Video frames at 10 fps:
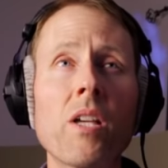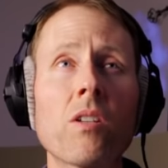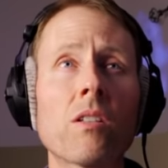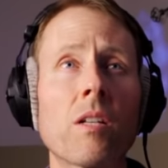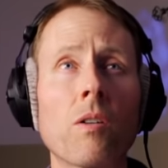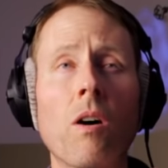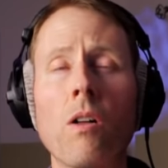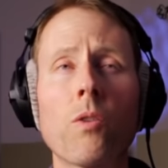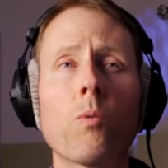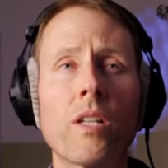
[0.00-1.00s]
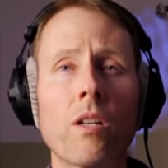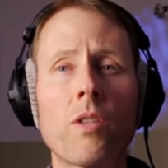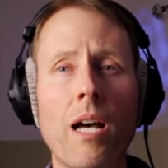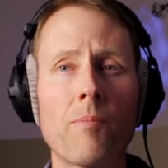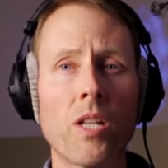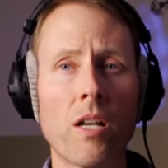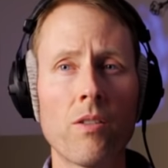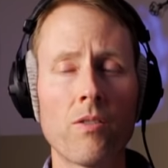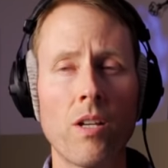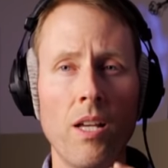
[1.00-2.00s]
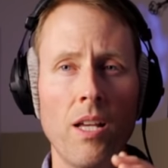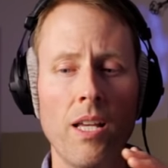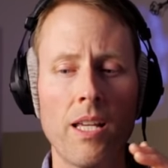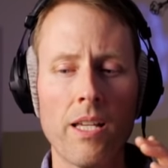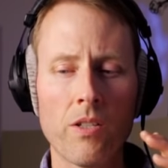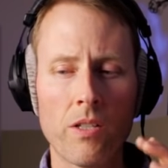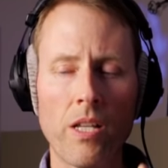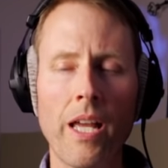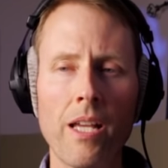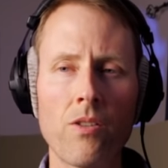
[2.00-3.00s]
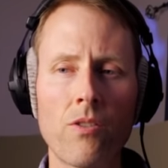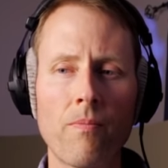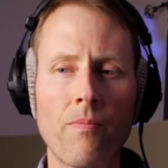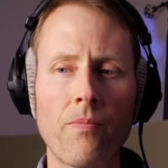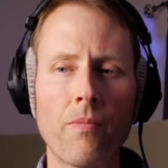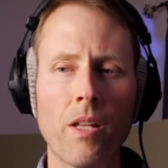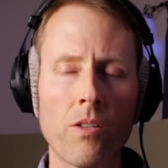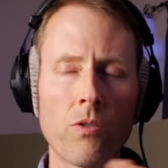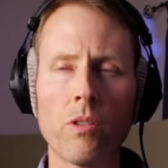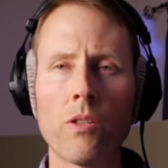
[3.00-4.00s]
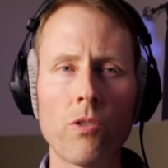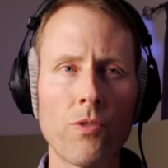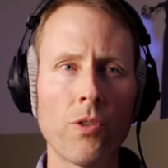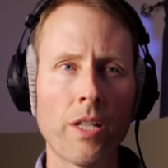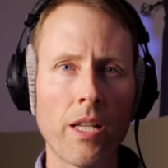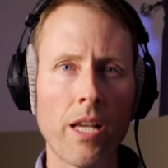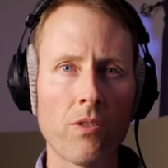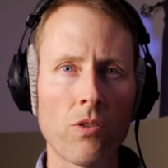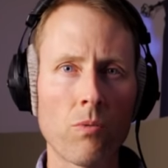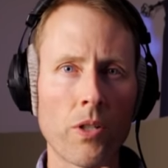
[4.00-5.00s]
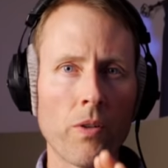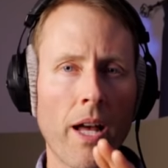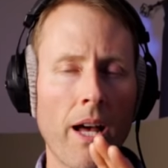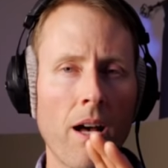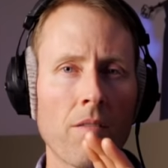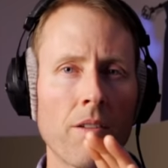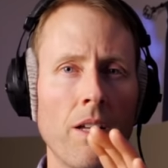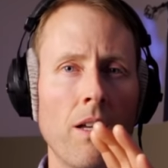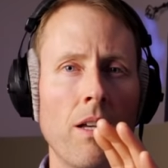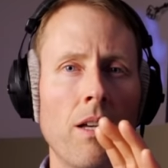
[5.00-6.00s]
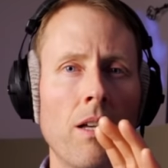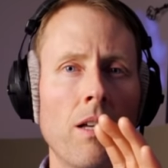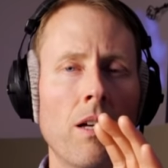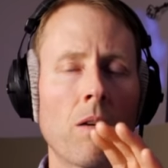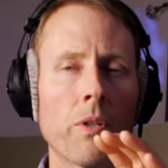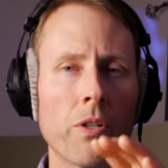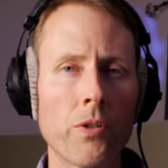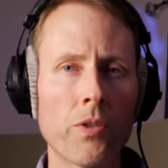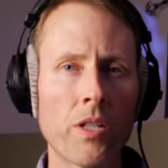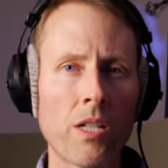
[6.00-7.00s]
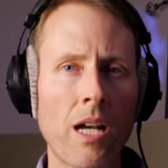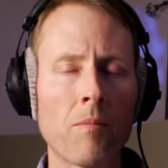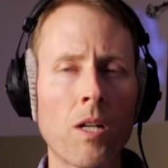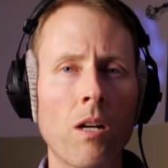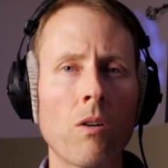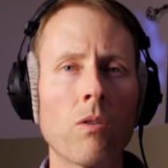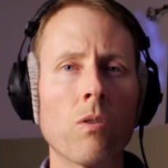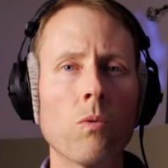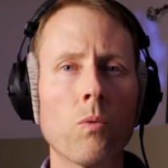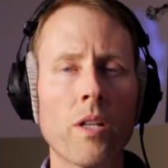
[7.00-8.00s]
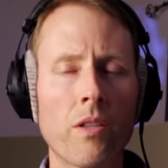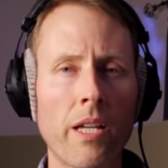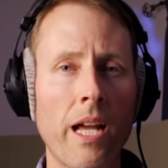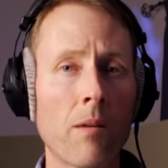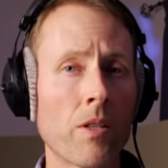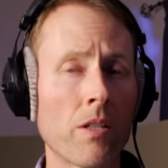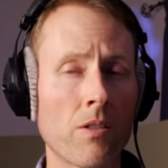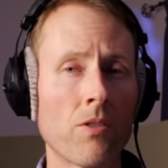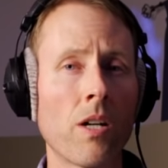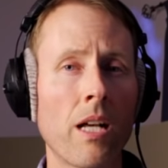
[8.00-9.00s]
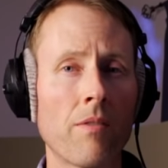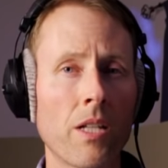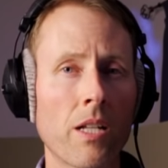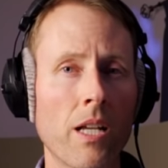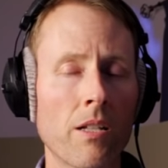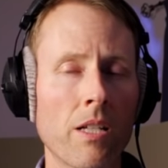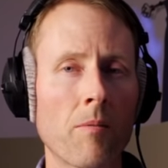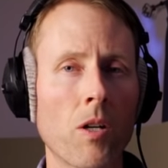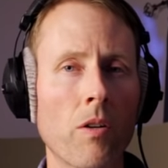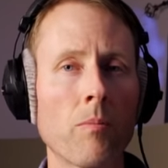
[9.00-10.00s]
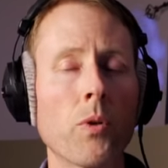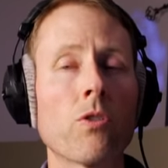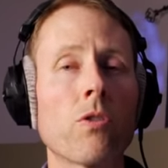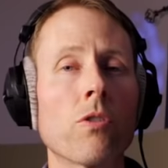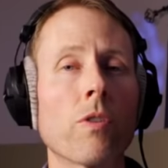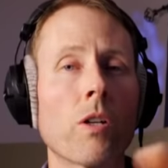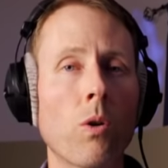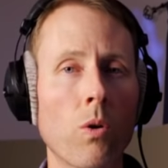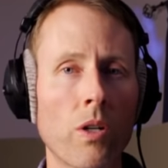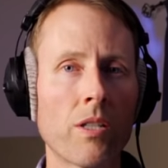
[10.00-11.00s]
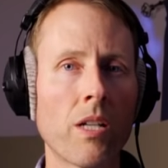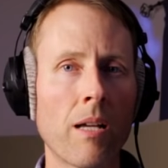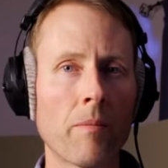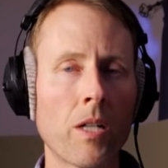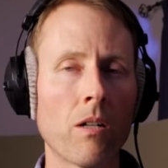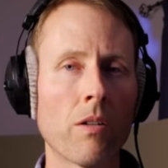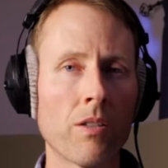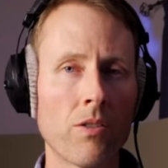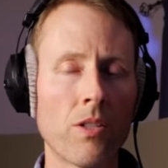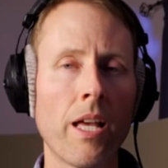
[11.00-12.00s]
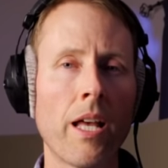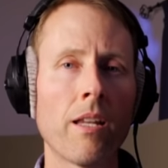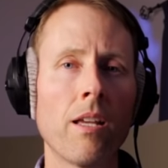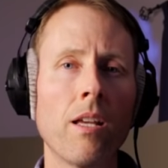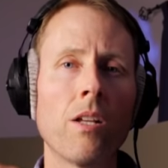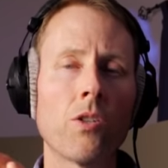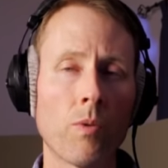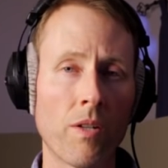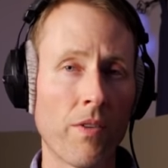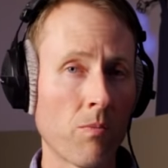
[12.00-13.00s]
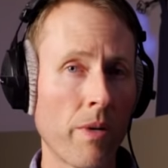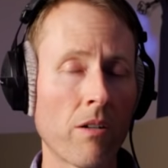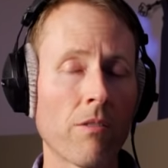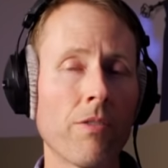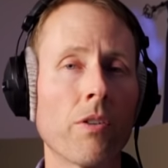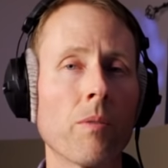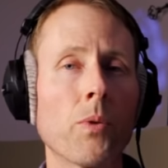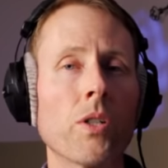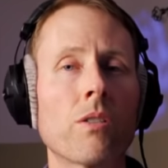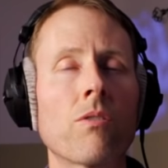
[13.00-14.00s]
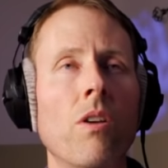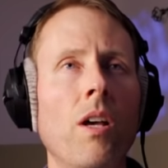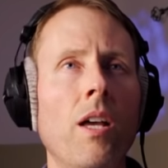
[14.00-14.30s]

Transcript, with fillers: Basically, all the Windows app does is it takes, and it's only useful in cases where you have, when you're using timecode with a camera that does not have a dedicated timecode input. So you've recorded timecode instead to one of its microphone inputs.